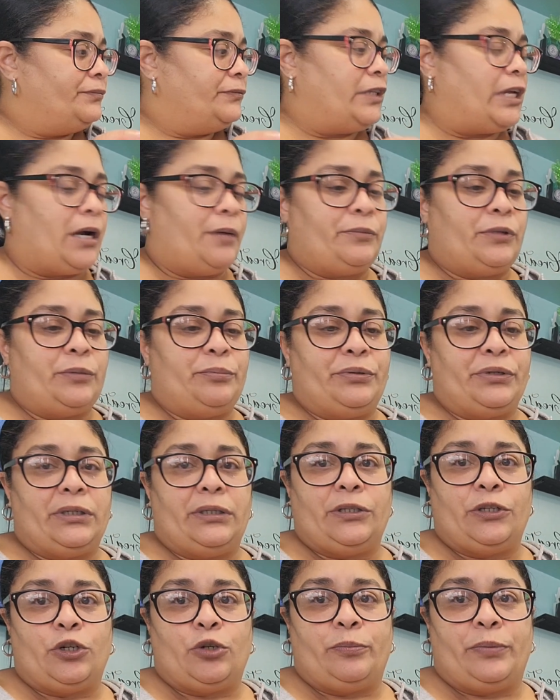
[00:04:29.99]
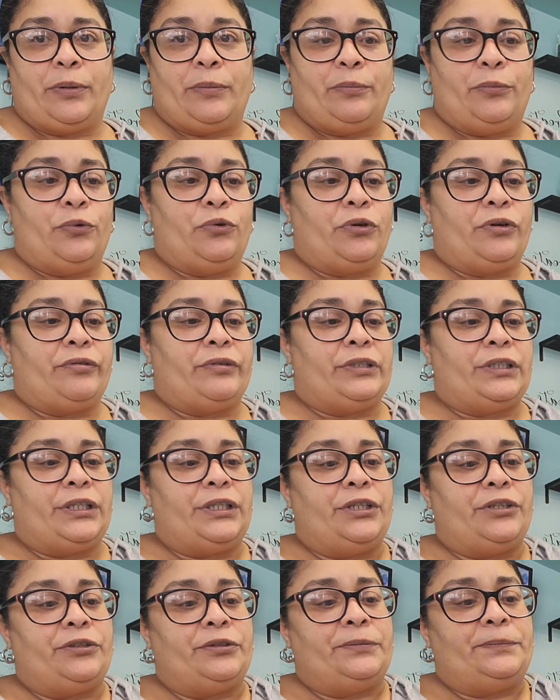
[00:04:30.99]
Now I'm going to put a little bit more in
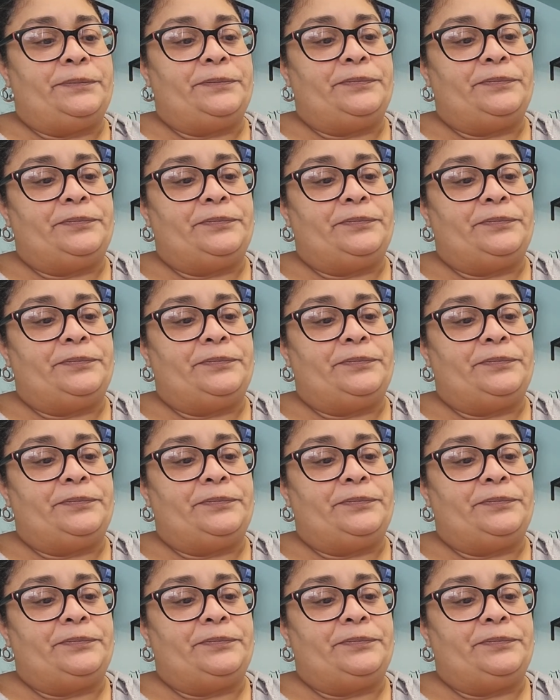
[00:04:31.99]
here